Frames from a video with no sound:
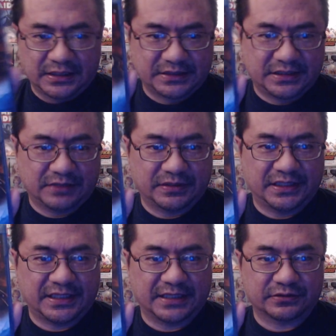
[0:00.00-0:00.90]
Stick with
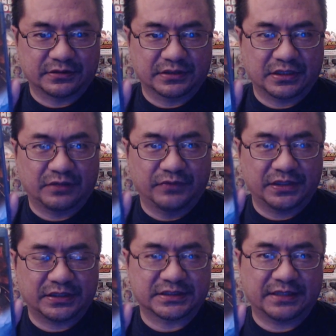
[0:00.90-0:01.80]
the theatrical cut
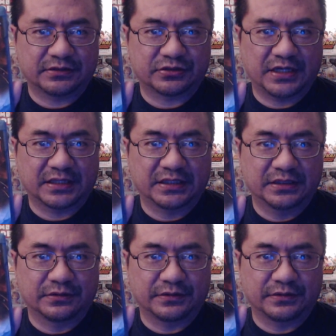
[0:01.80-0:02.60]
with the soundtrack